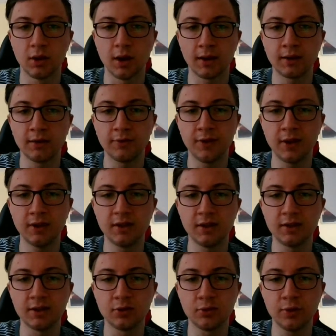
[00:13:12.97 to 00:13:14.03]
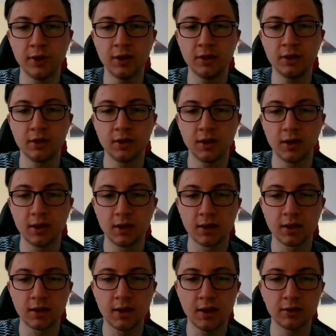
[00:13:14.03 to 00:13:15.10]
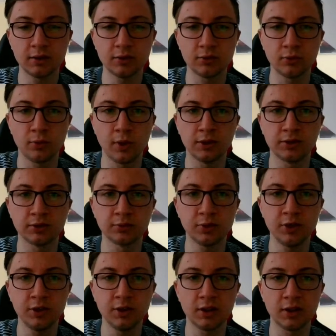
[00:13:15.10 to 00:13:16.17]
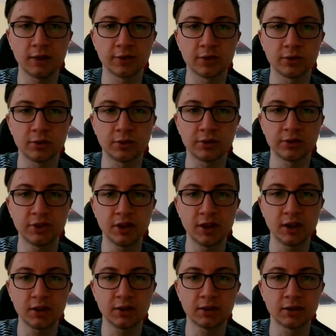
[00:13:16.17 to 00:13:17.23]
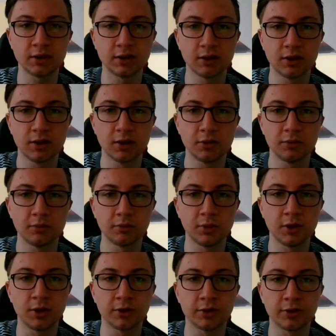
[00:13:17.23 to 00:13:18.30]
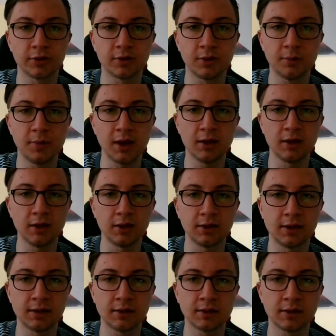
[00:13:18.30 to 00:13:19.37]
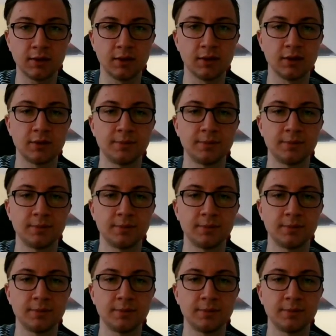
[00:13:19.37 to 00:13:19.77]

activating the queen, then white's winning after rook c8 because of the mating net here.